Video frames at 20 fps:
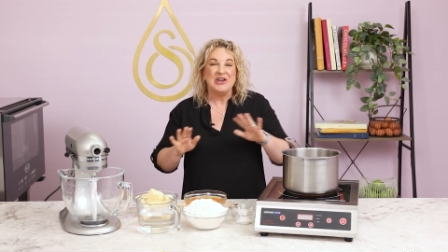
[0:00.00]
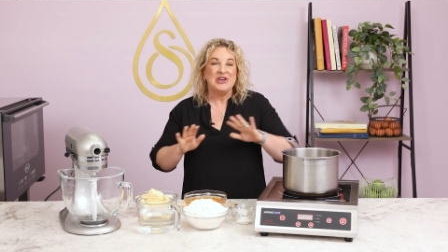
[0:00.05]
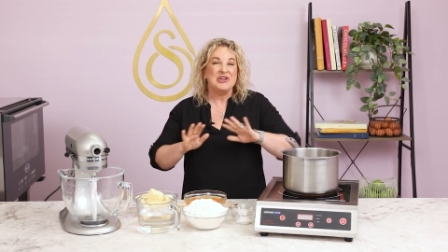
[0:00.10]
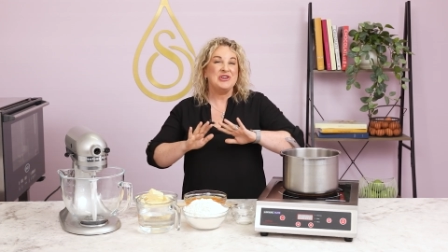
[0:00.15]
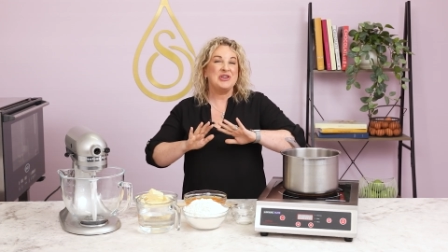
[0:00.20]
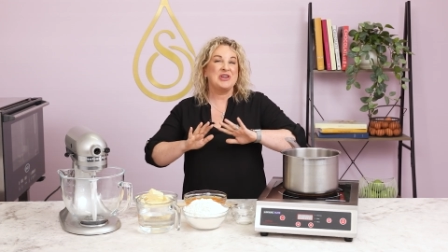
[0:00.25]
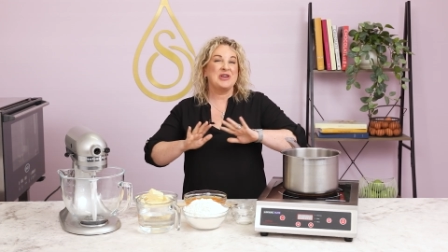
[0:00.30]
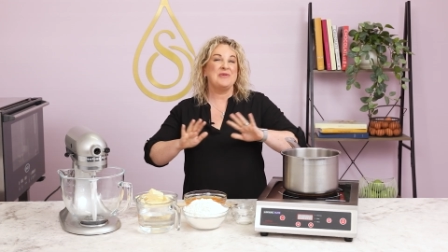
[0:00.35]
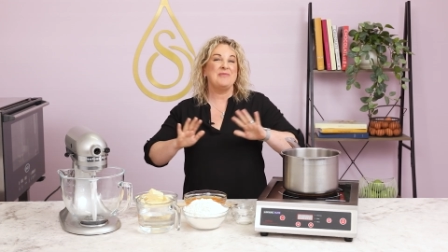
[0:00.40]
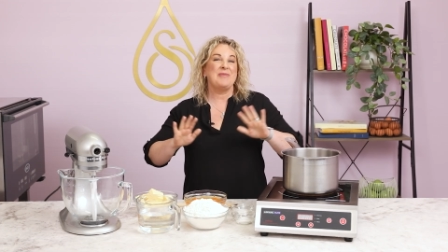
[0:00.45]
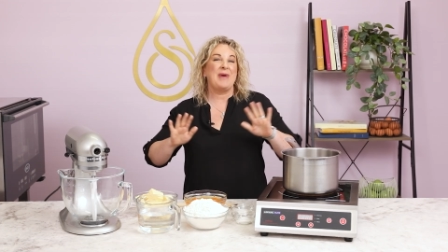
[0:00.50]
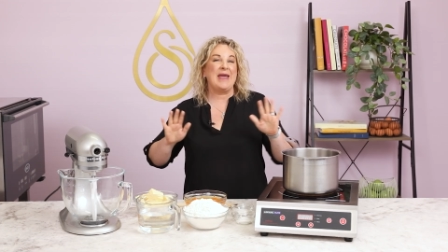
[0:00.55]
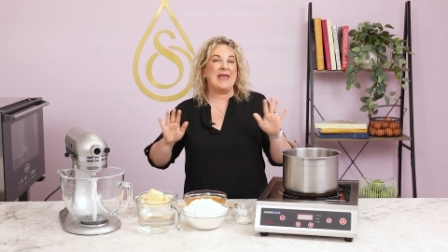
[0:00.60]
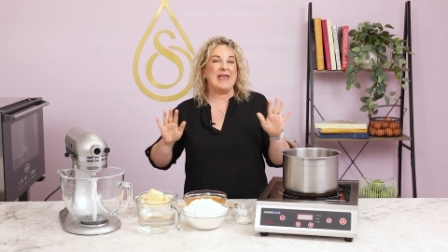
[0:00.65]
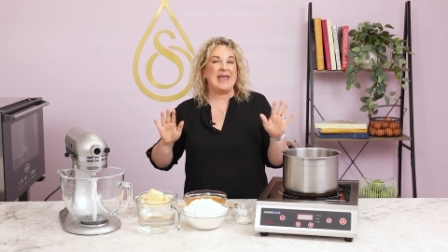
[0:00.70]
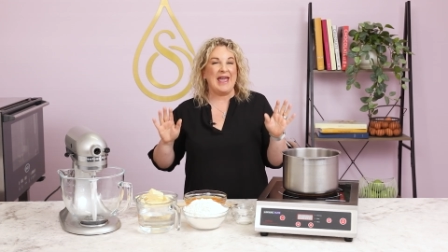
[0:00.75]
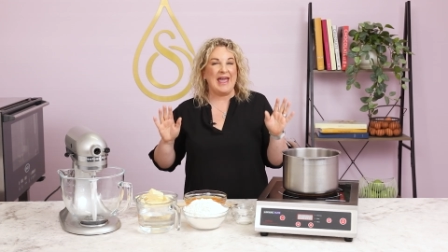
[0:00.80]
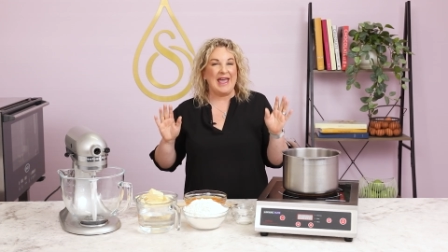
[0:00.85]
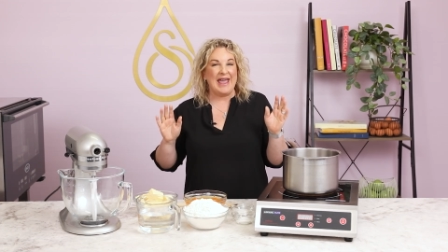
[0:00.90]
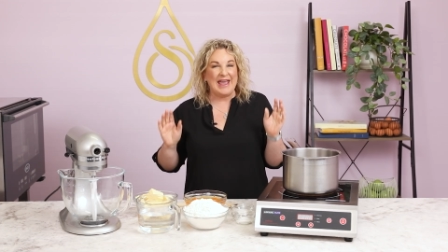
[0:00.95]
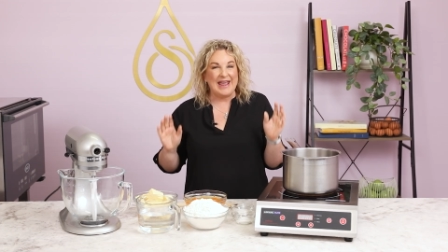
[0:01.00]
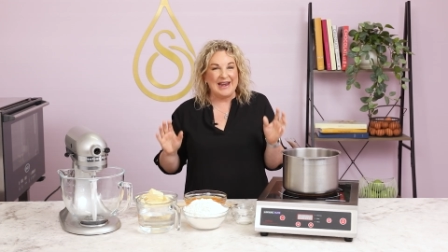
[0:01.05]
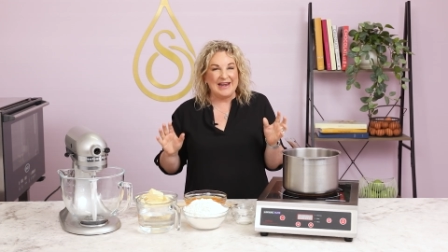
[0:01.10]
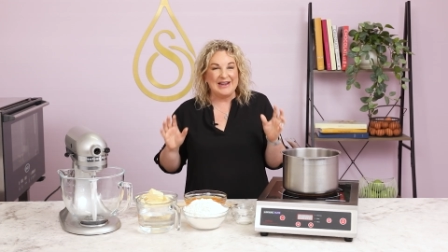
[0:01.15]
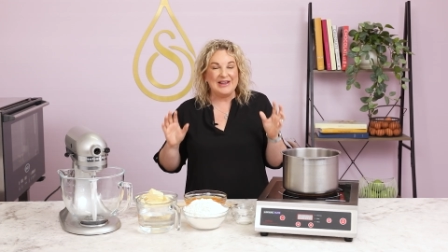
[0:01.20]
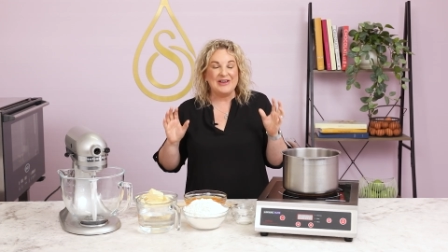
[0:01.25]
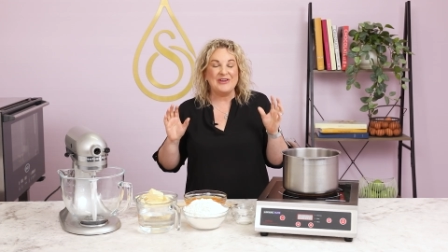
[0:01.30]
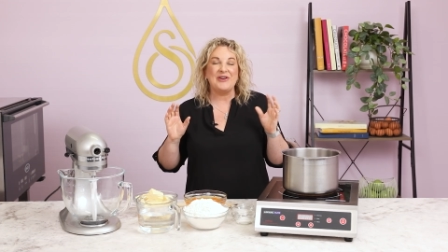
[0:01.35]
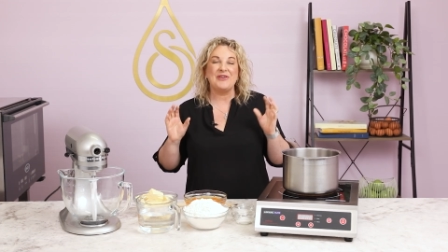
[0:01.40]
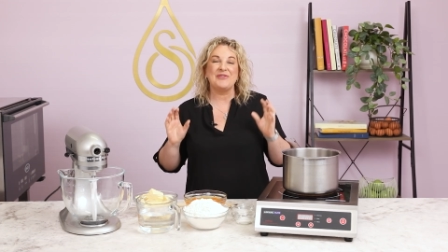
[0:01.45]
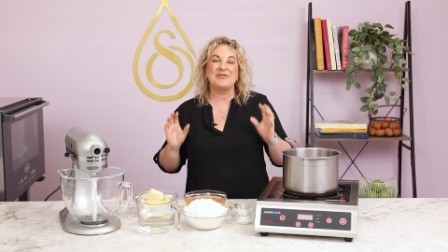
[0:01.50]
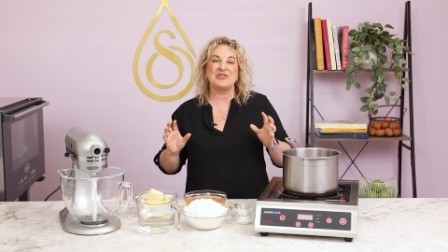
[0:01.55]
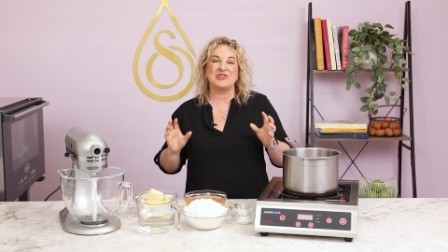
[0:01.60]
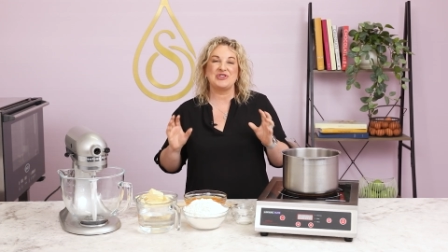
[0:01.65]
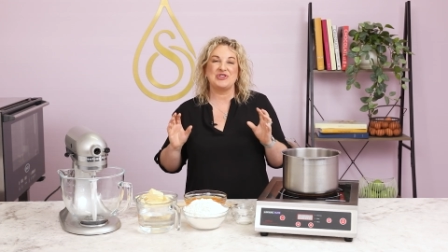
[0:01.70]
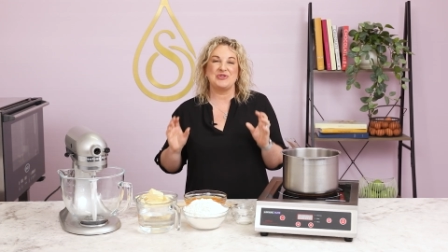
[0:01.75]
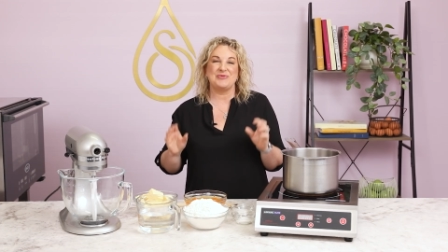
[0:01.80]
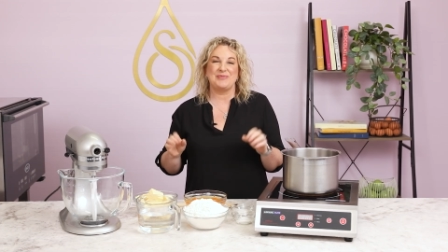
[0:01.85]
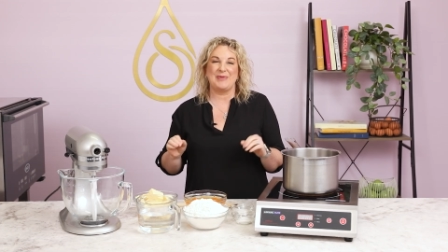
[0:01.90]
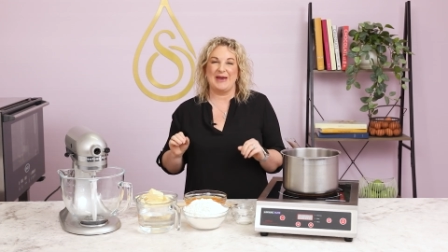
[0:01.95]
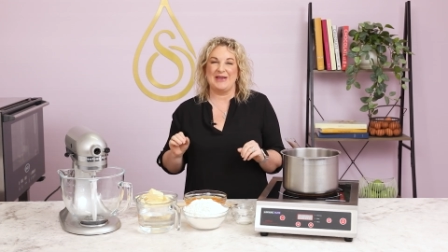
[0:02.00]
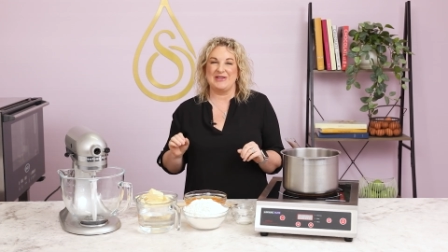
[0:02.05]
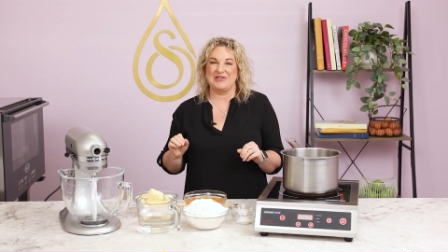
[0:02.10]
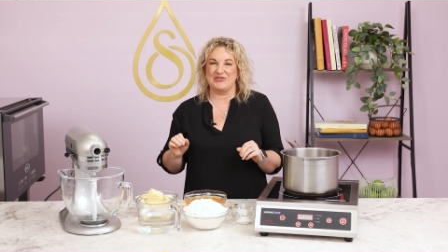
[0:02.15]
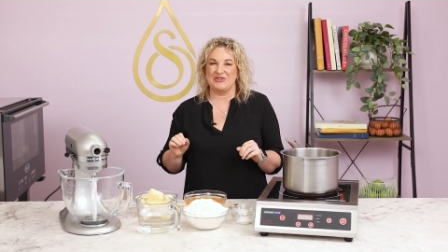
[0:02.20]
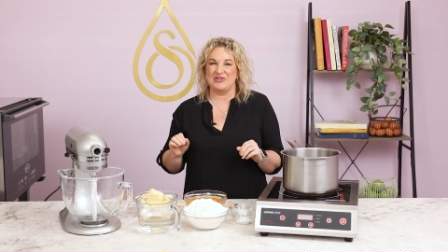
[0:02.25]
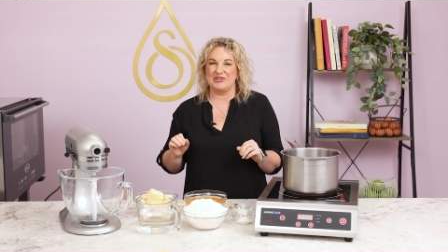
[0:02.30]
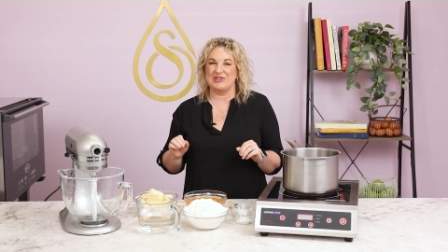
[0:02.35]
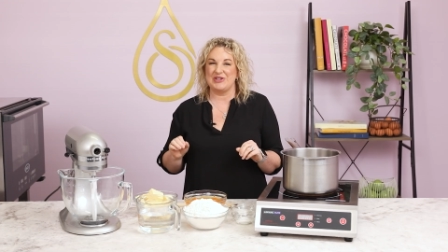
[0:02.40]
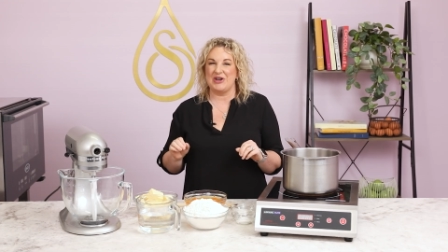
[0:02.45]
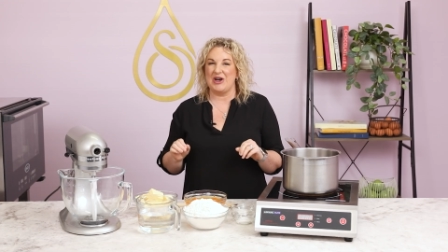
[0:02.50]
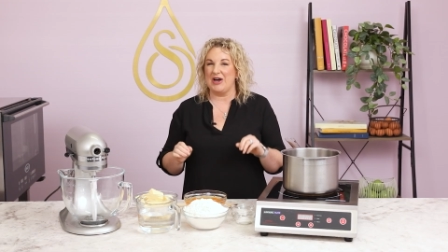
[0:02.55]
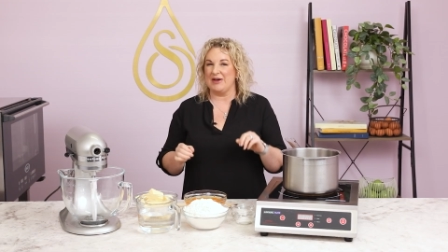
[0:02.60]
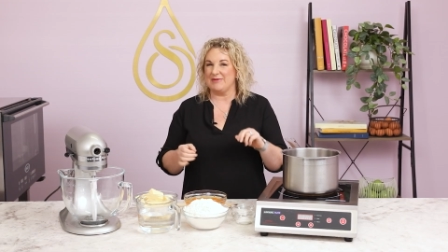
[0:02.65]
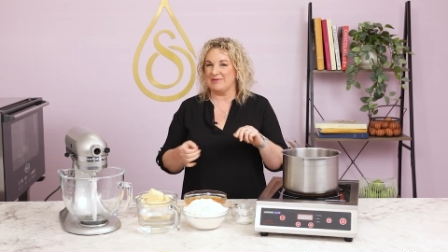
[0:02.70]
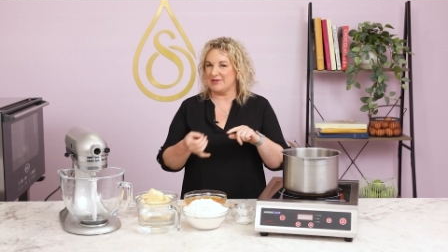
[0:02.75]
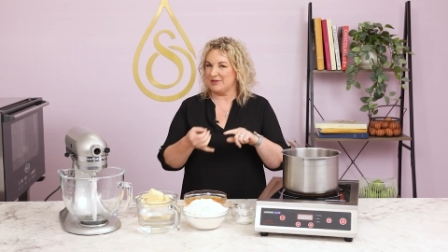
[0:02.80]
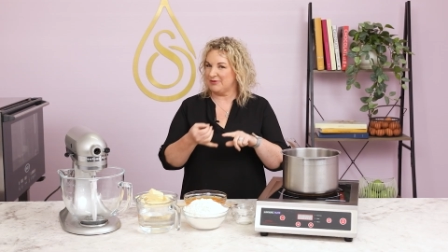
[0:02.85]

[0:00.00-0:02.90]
you can make any of the choux pastry types.